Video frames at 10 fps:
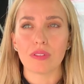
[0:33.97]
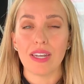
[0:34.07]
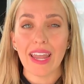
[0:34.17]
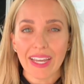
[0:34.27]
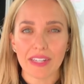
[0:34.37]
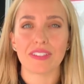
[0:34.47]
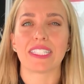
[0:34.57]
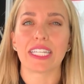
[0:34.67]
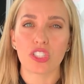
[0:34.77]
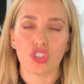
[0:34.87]
negative
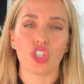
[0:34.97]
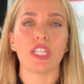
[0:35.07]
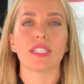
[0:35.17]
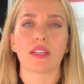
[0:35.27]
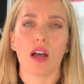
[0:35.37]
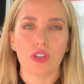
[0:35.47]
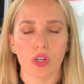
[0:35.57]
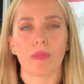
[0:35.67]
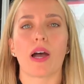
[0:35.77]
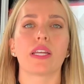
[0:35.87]
6 Gs on
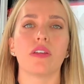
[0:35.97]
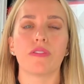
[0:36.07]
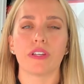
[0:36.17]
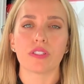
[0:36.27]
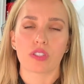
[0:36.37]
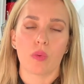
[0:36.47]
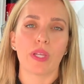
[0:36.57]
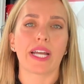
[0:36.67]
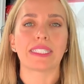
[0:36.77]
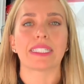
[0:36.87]
your body you feel. So we
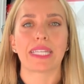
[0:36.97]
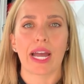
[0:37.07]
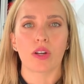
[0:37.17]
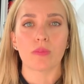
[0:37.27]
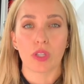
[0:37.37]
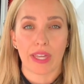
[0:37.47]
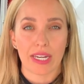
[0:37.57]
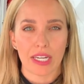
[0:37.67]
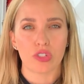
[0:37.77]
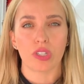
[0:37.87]
like to stagger so that
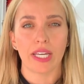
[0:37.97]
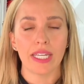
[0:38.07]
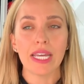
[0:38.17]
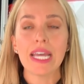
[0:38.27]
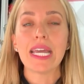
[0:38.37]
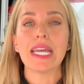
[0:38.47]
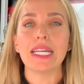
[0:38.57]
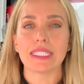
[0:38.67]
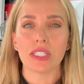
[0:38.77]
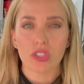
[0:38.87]
initial hit
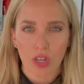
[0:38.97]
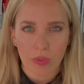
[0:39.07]
isn't so